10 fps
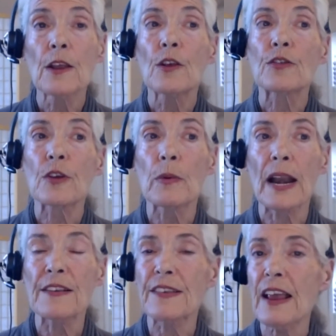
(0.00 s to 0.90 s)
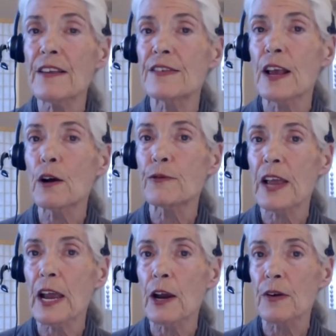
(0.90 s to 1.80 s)
So when I say
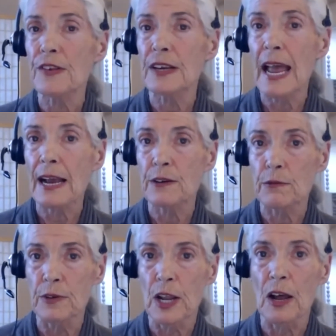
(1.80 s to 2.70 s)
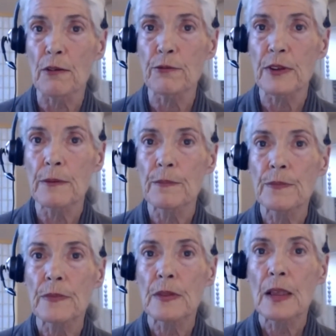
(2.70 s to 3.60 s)
self-care is an act of love,
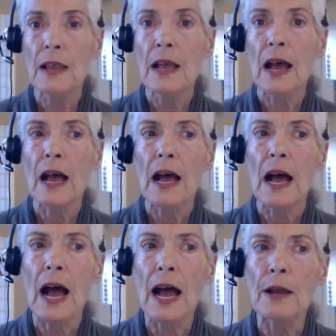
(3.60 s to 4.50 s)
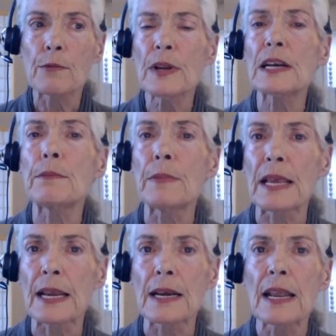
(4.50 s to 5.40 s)
I really
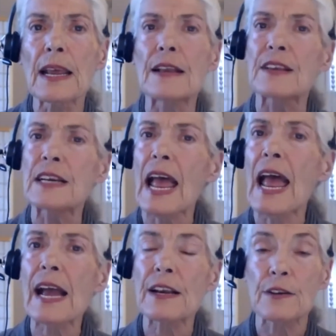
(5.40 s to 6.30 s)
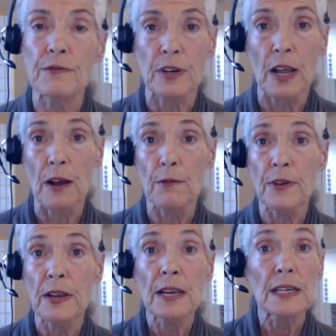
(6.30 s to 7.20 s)
mean it's an act of love,
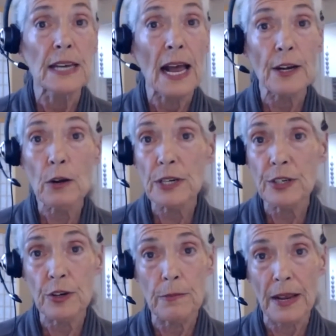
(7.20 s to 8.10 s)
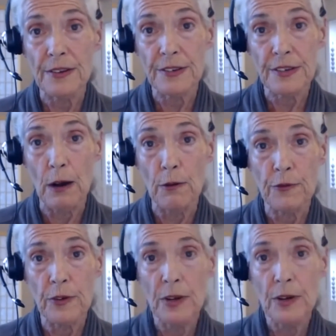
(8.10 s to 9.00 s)
not only to
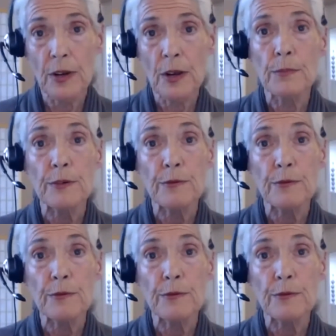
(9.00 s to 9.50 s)
myself, but